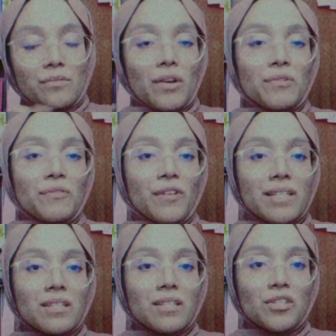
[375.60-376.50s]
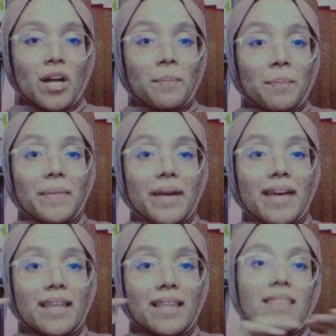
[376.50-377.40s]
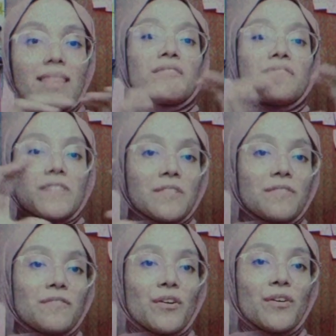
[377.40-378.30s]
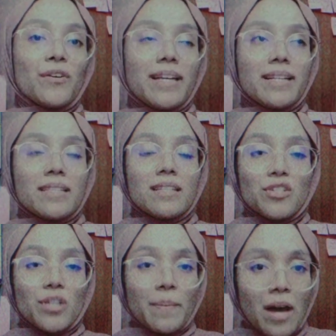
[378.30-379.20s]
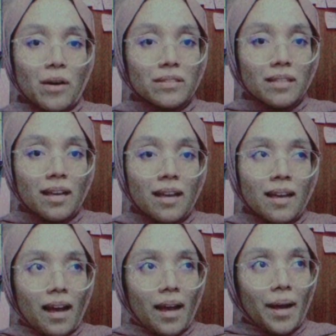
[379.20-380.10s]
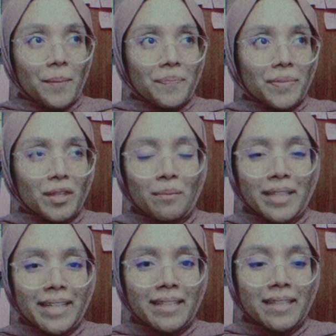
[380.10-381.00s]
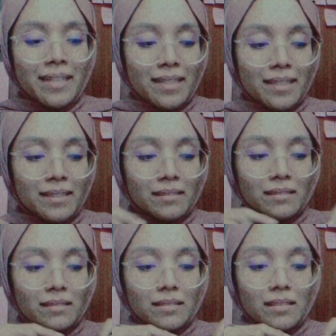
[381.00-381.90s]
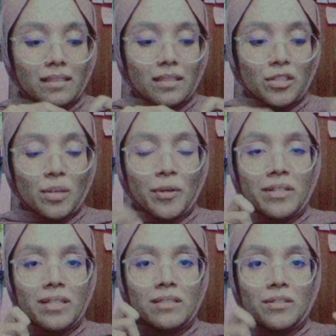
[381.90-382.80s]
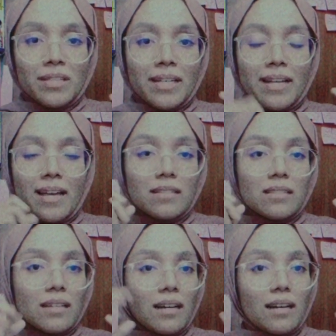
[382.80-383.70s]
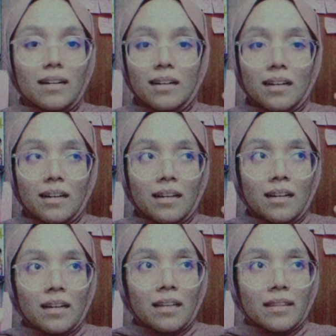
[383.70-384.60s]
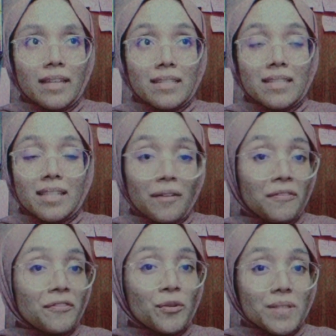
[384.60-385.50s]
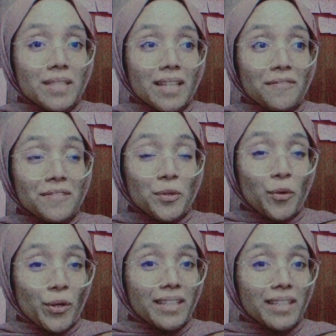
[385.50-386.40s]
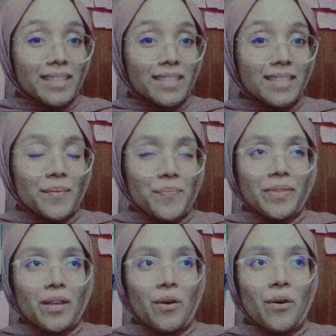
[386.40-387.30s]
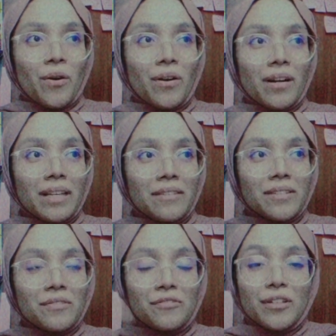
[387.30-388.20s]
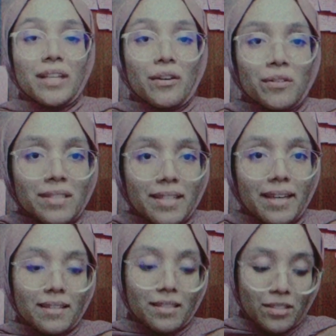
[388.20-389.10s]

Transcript: Ground floor is the shop, and the first floor is the shop house. Normally the shop owners use it as their staff's quarters, or even for their own stay.